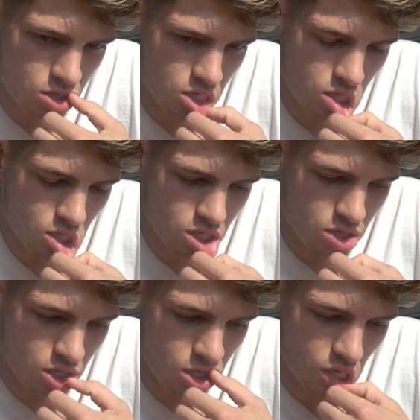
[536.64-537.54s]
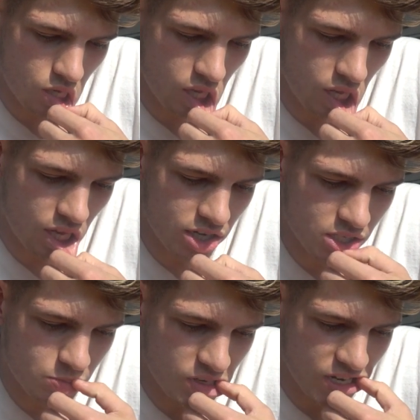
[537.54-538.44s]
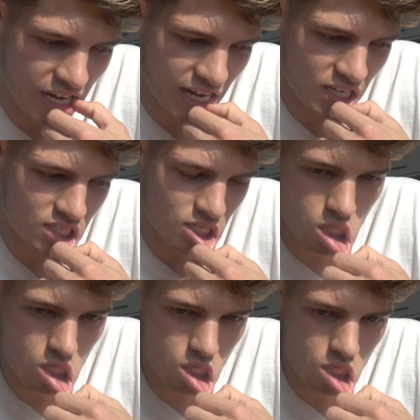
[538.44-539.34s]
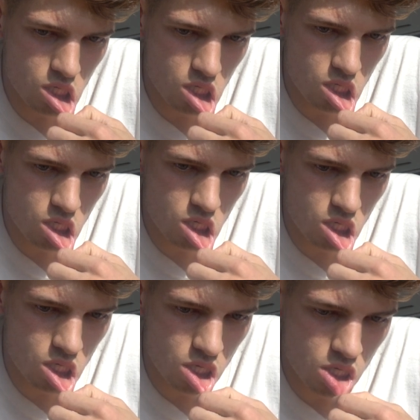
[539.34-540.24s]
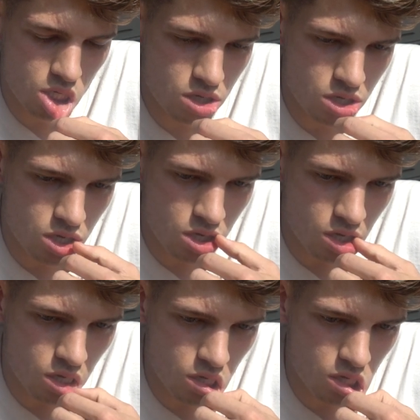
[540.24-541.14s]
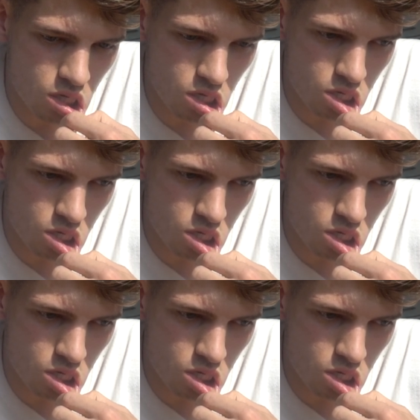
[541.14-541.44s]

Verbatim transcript: Yeah. And it's been hacked. And what's this, what, does that, what does that mean?